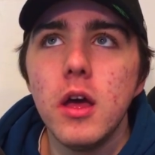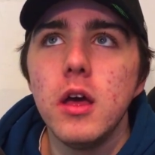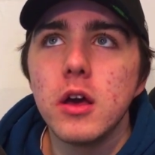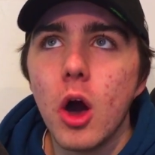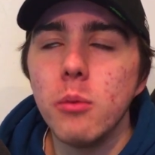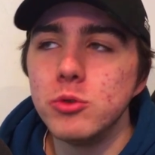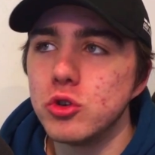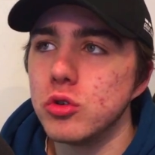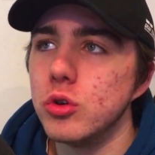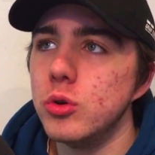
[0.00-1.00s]
come
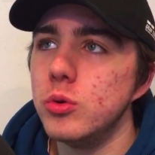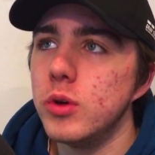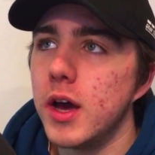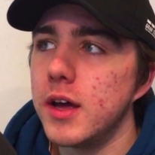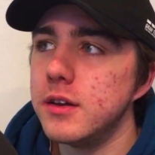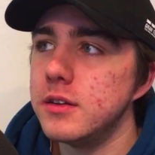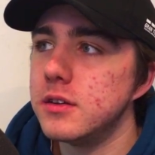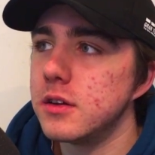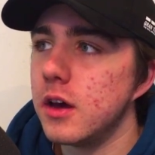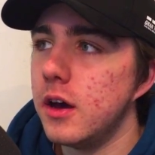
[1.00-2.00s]
true and
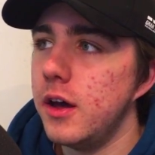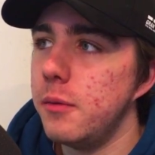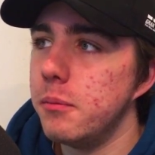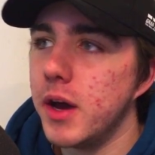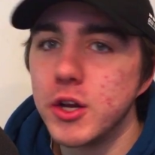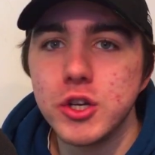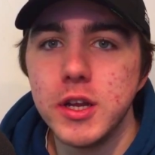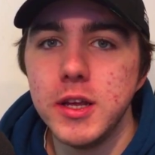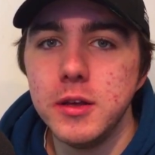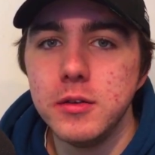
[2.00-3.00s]
I'm
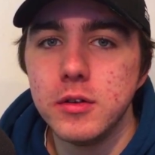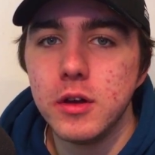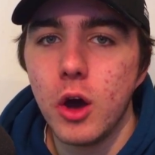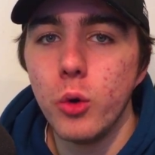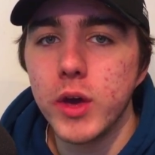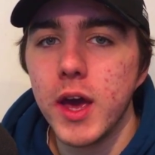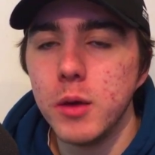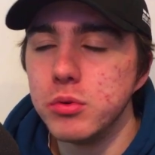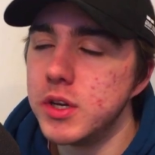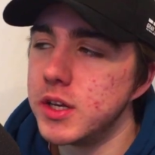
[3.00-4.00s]
actually okay at
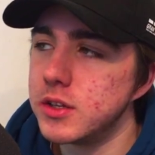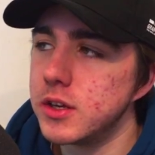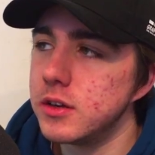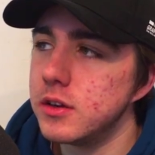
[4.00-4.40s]
predicting,